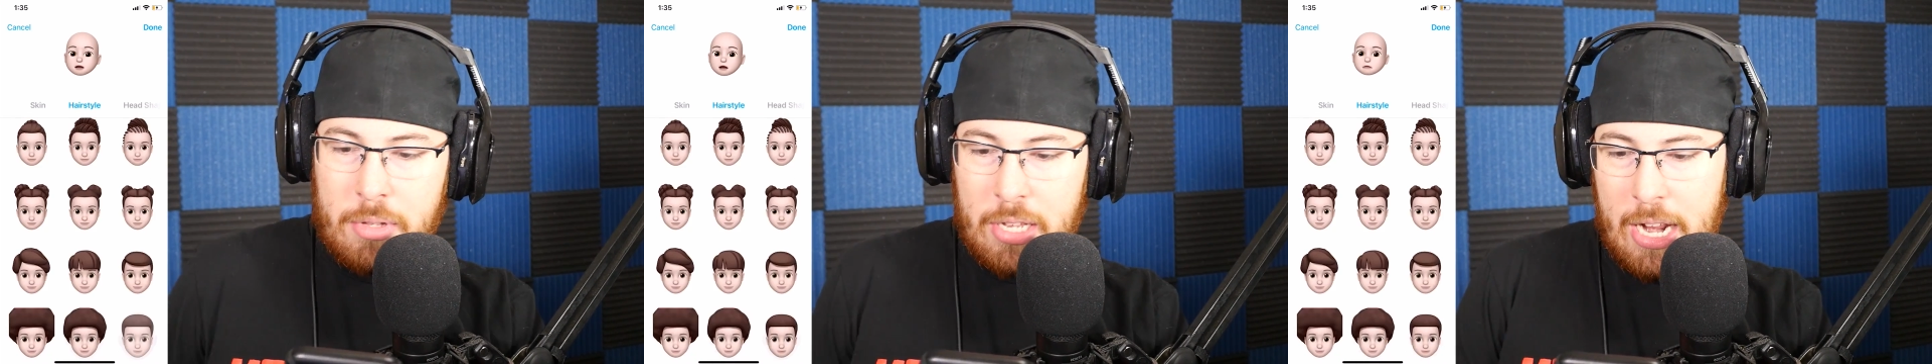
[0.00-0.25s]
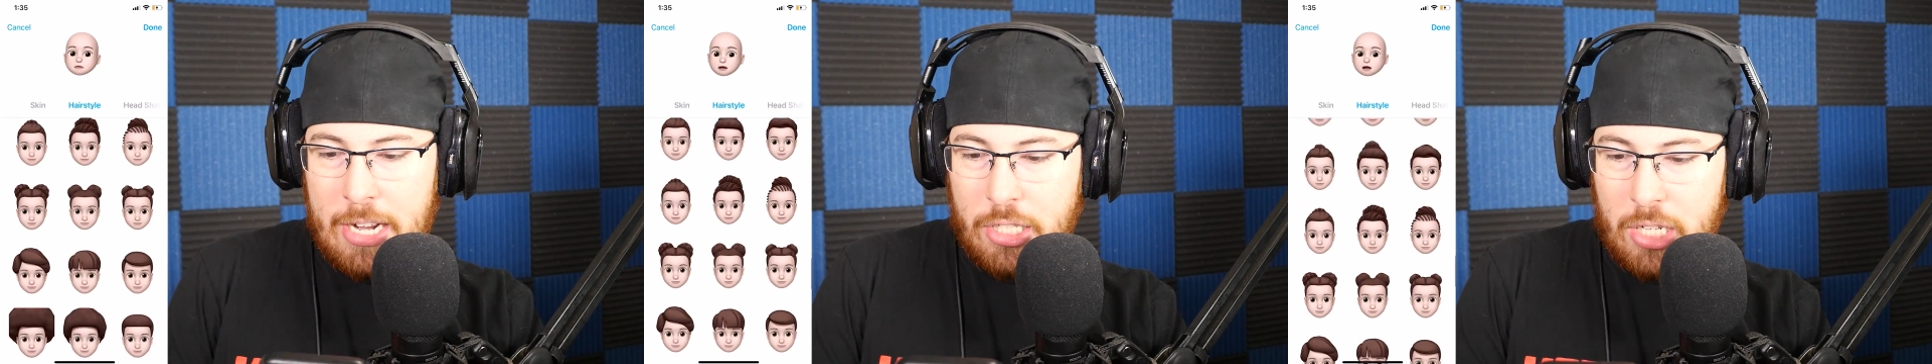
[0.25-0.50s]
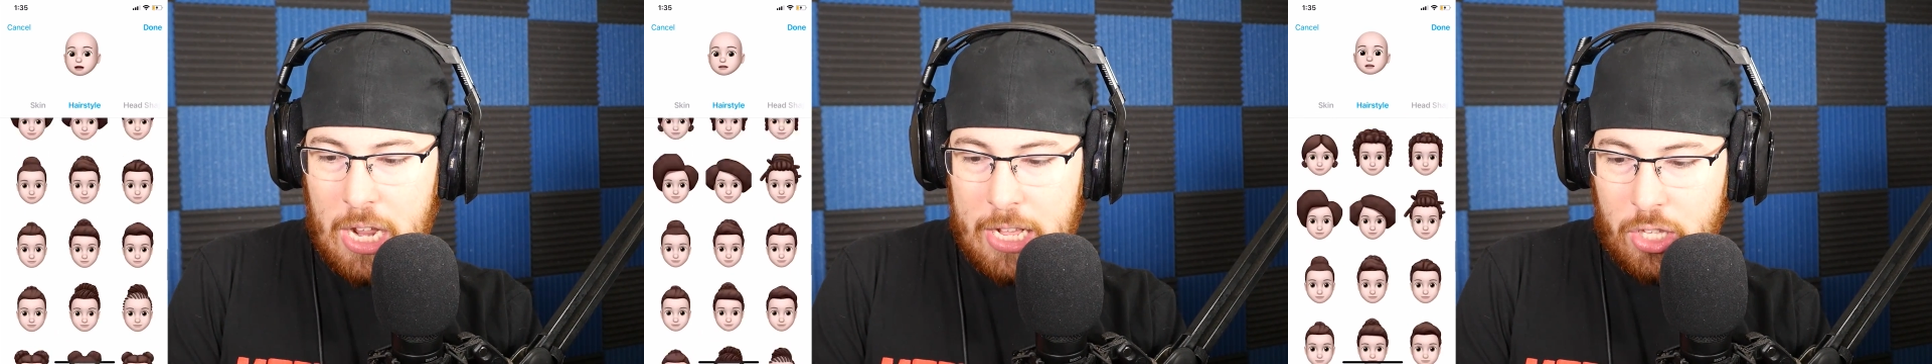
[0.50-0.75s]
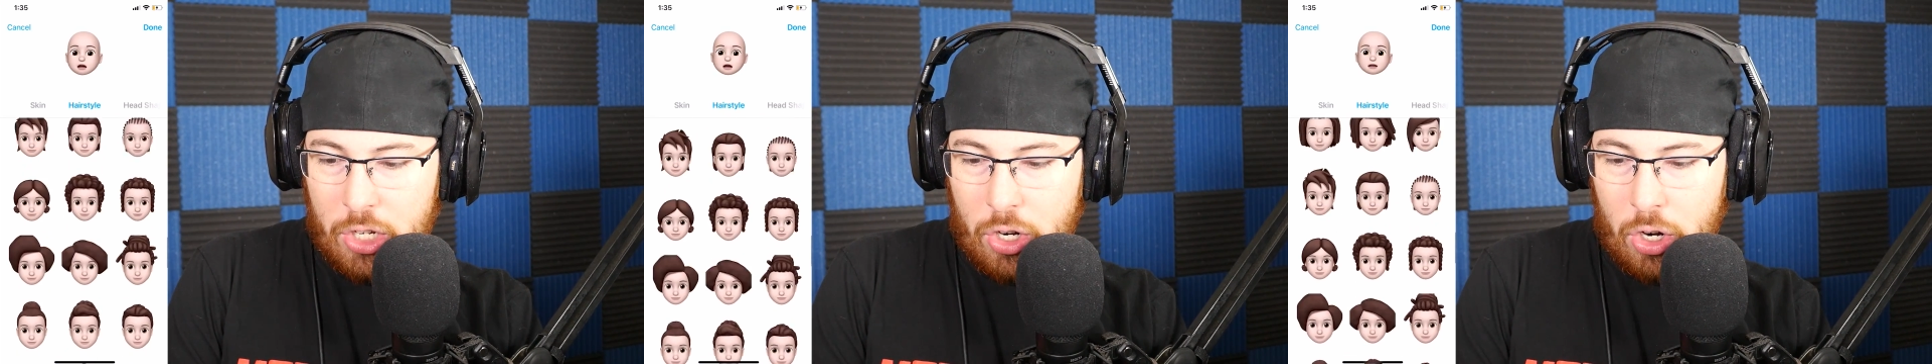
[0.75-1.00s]
Did I
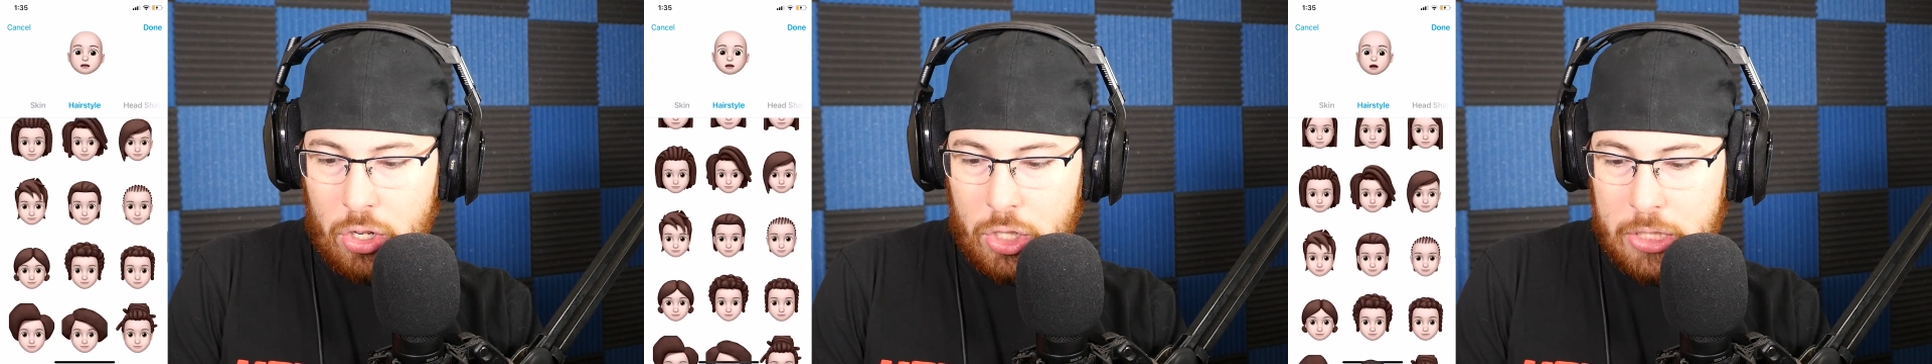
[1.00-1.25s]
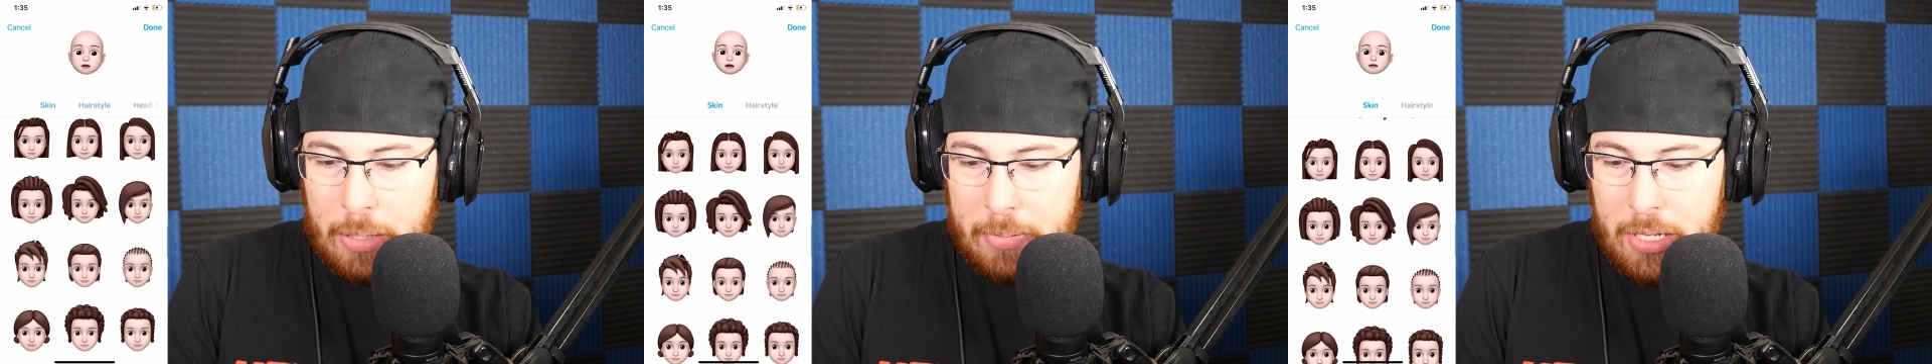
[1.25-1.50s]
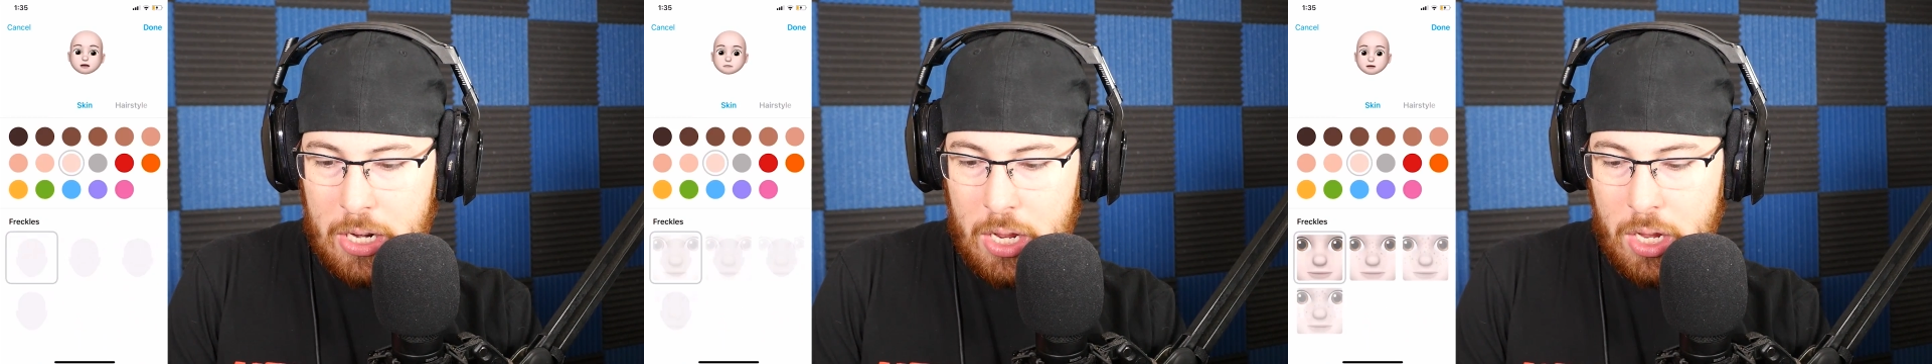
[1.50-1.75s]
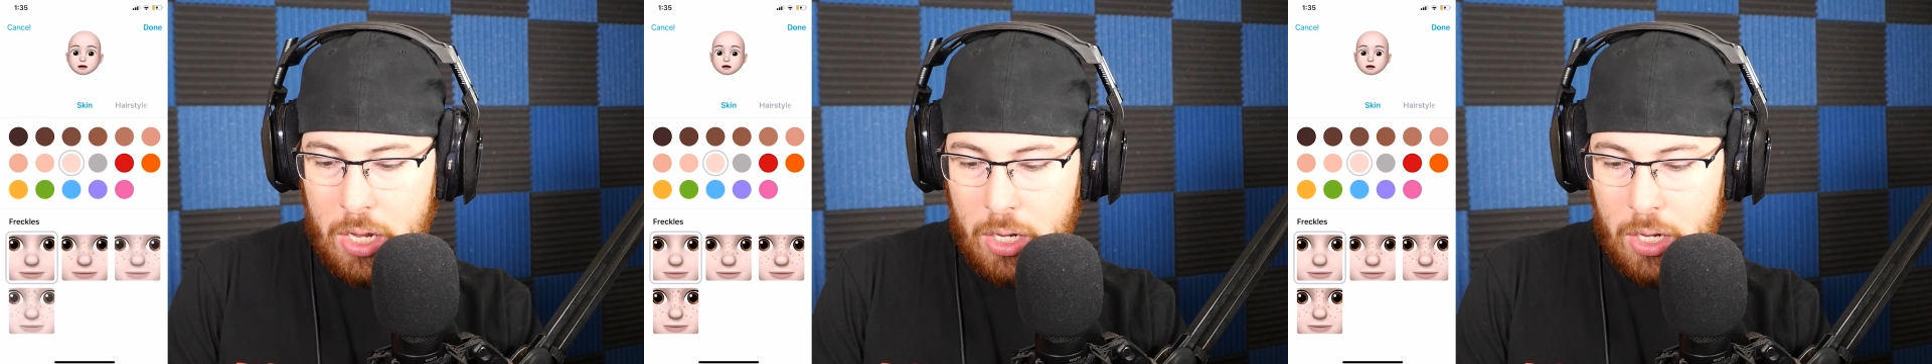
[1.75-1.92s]
select a girl or something?